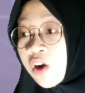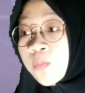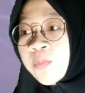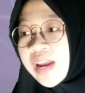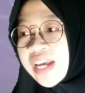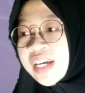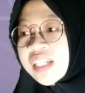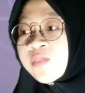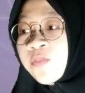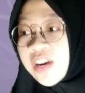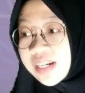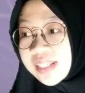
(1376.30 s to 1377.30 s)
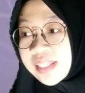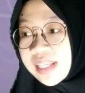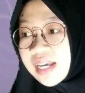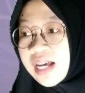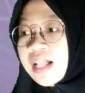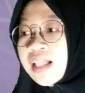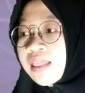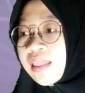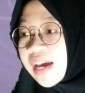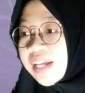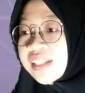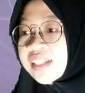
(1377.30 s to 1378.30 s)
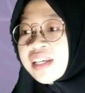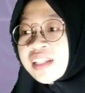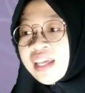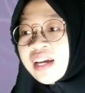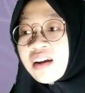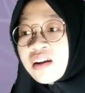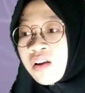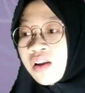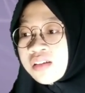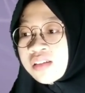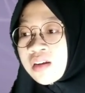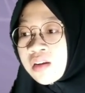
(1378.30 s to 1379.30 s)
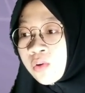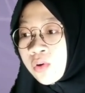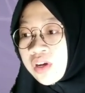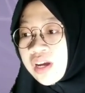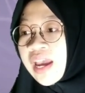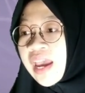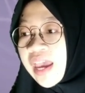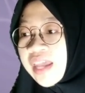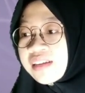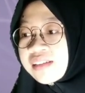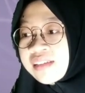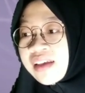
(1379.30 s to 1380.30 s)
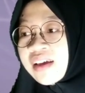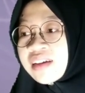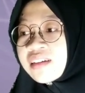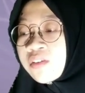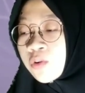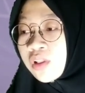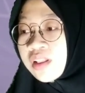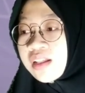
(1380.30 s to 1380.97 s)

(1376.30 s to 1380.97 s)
or brackets first, let's take a closer look at the second rule